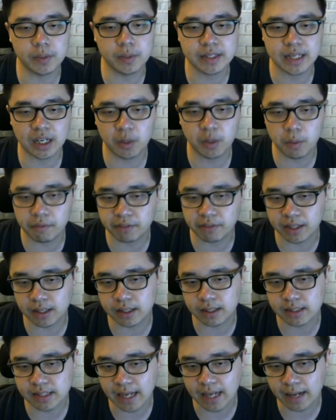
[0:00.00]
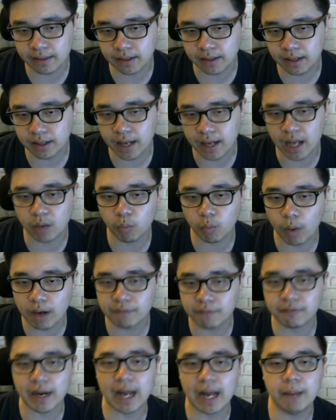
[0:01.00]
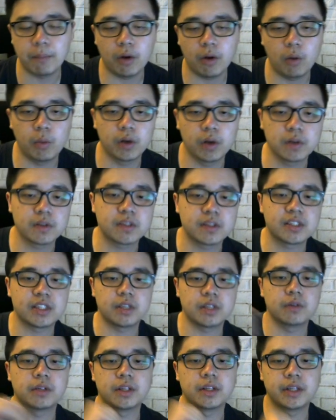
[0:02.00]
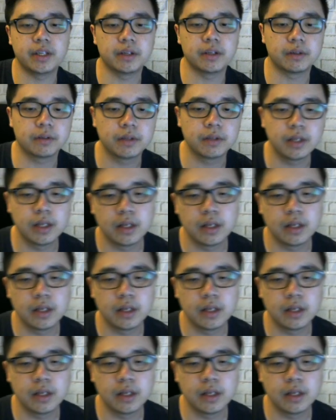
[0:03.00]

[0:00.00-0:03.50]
We cycle with the Skeleton and 1 Fireball will seal the deal.